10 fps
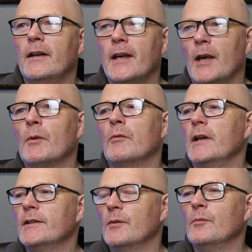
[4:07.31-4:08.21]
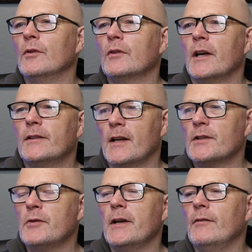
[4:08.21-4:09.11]
Keep it really simple. Okay, so
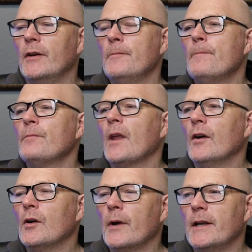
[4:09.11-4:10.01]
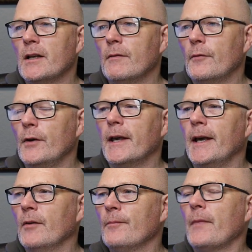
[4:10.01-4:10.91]
that's TradingView. Go and get yourself a free
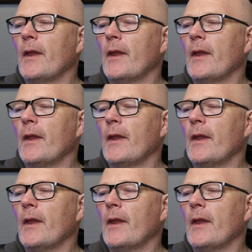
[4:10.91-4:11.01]
account.